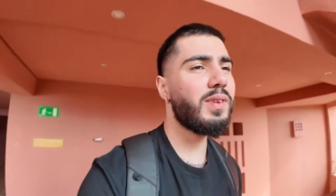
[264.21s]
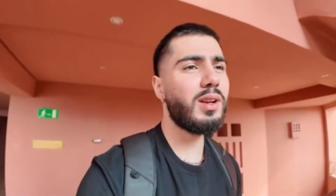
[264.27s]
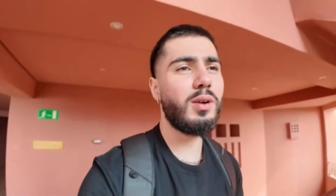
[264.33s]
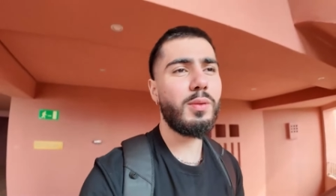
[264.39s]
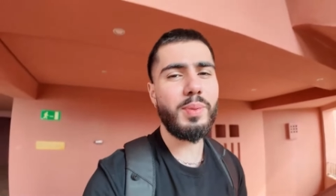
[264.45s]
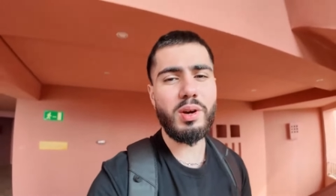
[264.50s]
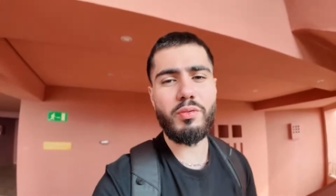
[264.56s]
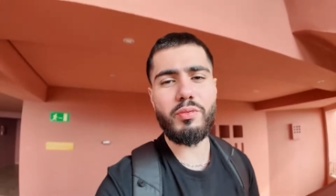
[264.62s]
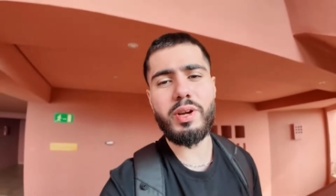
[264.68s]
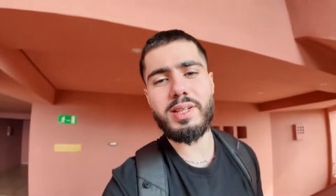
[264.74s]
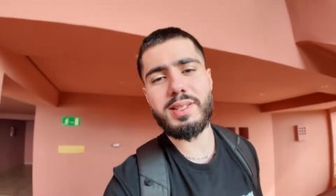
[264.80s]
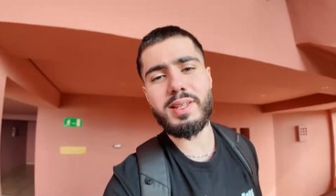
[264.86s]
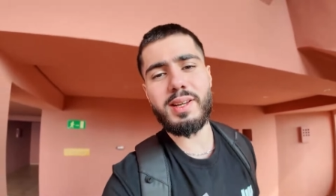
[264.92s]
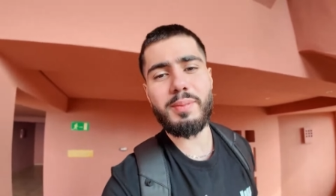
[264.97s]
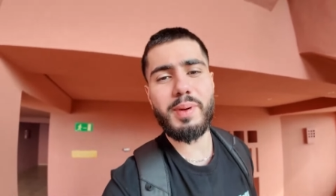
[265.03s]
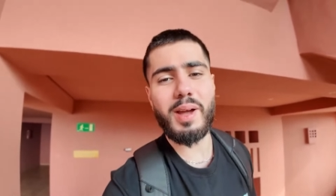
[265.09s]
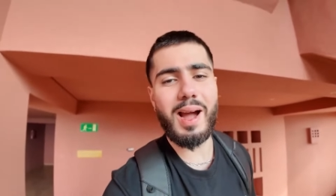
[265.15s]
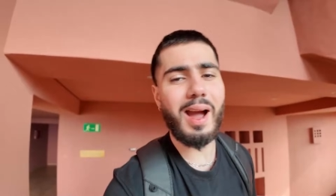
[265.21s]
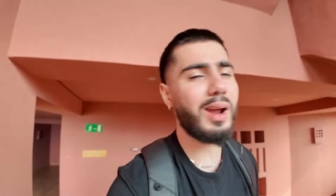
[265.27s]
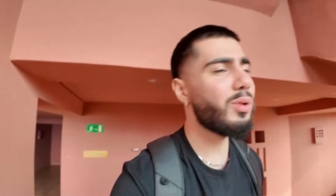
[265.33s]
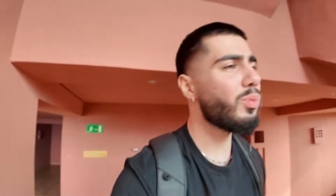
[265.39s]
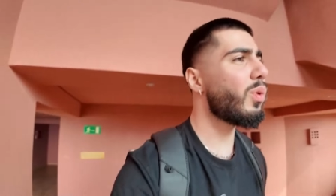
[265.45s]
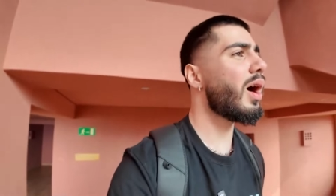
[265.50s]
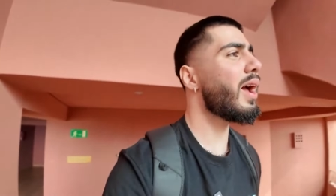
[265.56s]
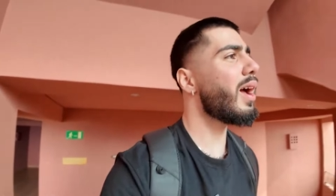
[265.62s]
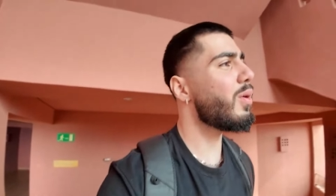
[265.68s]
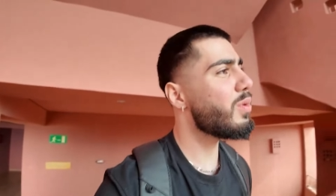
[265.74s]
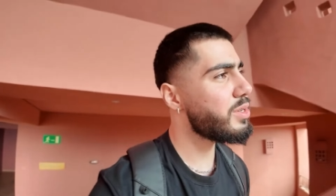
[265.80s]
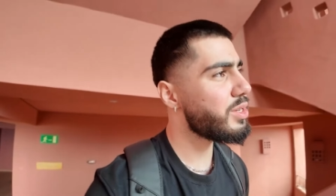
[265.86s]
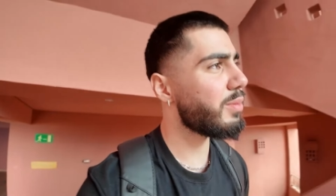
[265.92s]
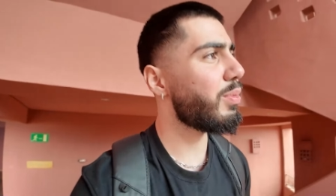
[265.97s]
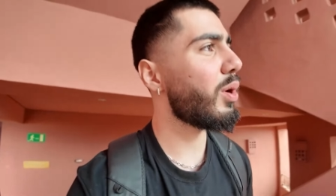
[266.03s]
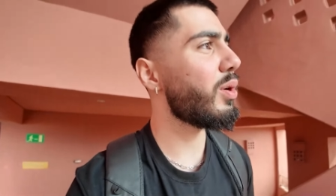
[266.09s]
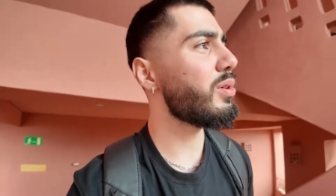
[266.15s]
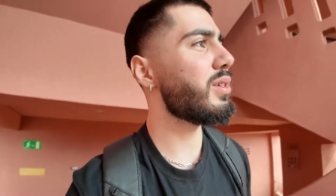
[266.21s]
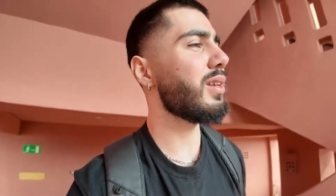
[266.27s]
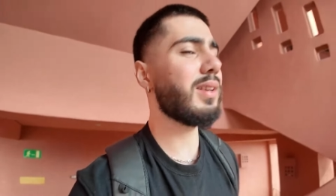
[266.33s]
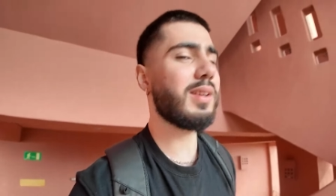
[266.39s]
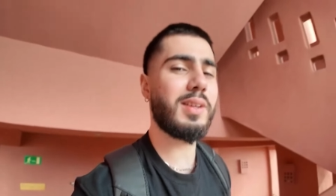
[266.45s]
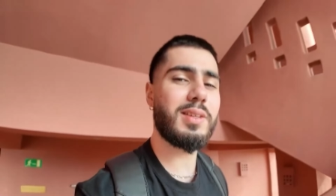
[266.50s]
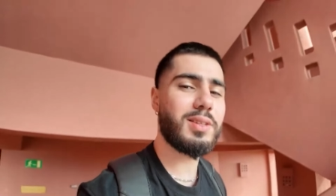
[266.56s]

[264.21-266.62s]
of a little bit of reasoning behind why I wasn't posting,